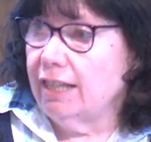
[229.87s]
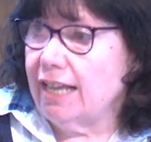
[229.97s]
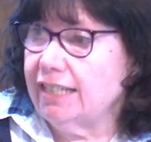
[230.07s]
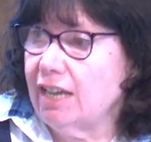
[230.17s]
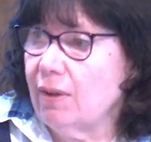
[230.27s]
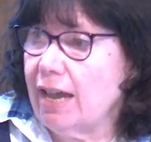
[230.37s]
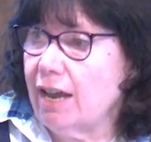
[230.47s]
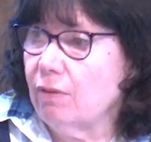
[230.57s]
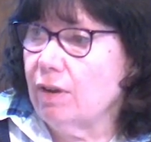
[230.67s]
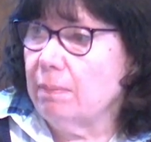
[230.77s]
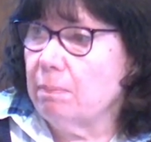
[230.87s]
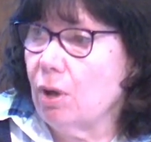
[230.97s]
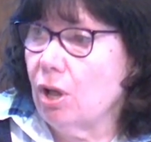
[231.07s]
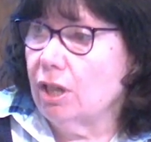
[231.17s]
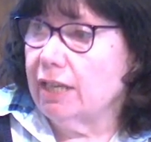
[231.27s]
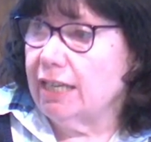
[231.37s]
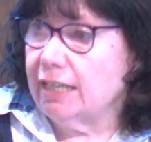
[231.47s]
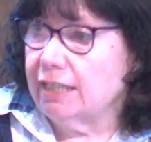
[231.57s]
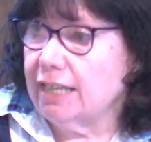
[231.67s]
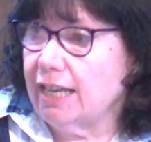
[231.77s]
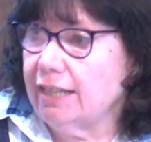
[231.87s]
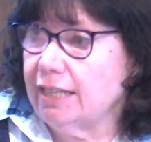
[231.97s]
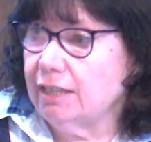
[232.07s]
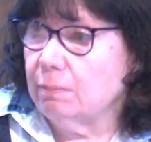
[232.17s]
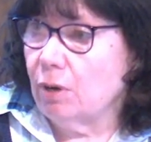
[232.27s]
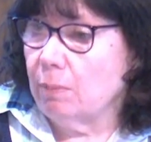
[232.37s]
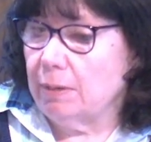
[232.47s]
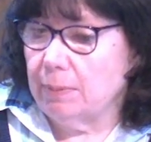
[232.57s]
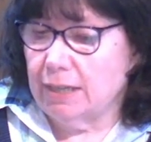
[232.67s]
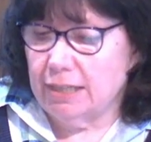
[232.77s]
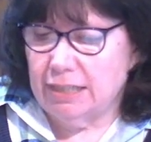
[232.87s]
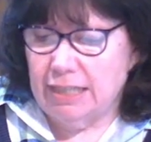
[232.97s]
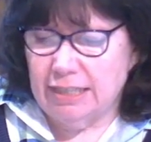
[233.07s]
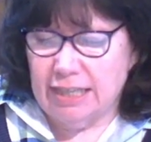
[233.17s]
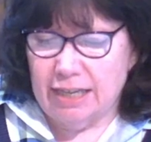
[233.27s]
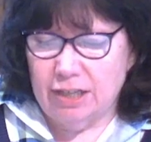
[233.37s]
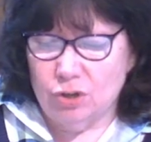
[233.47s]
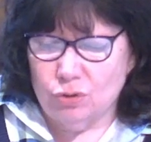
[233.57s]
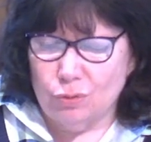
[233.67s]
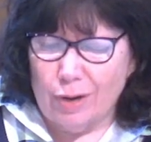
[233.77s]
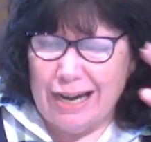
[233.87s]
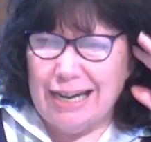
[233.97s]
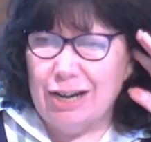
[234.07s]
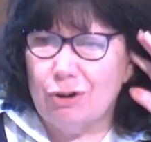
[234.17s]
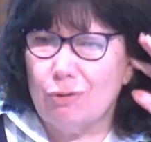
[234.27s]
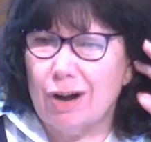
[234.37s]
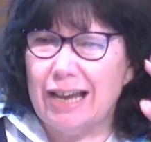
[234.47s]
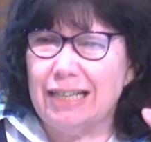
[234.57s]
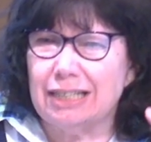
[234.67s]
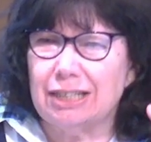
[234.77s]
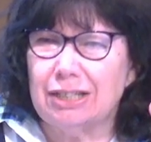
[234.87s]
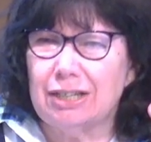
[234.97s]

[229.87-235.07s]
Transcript: That's how angry Paul is at this moment because he said, You're trading Christ